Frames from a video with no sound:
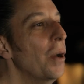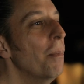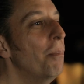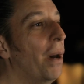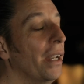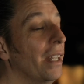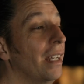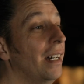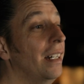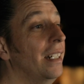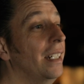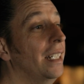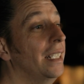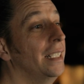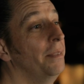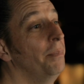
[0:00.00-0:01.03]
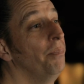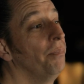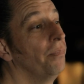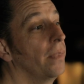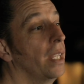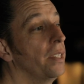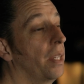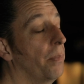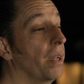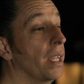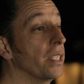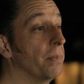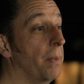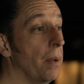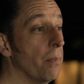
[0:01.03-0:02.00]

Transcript: Pudler is up against Ben